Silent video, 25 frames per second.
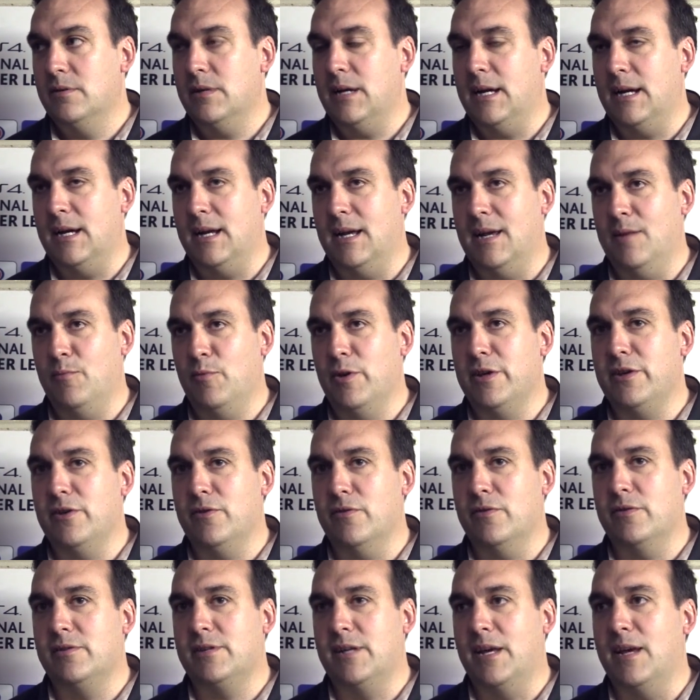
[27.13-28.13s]
And when
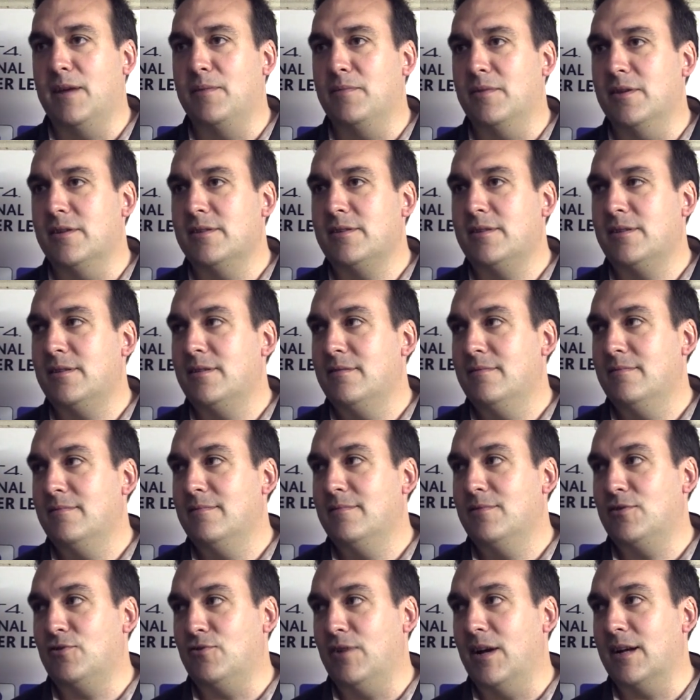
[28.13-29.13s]
you're a team that's
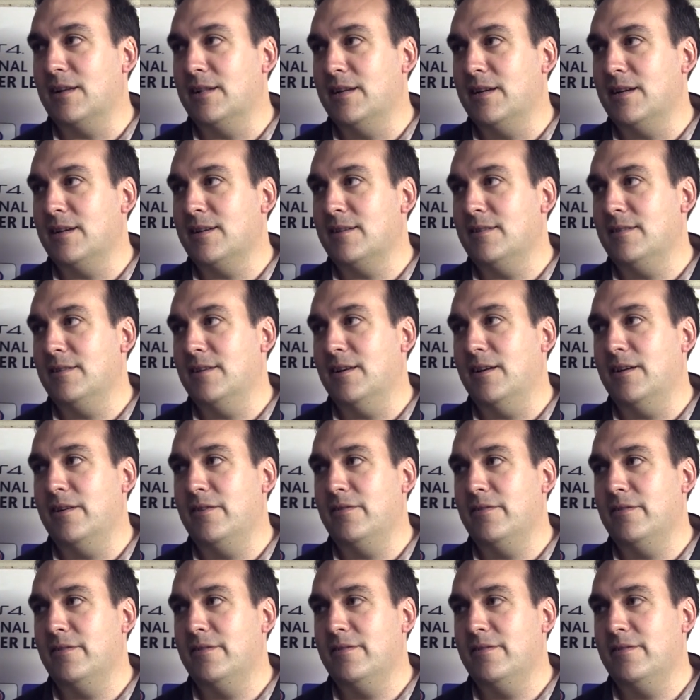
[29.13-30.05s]
struggling, you know,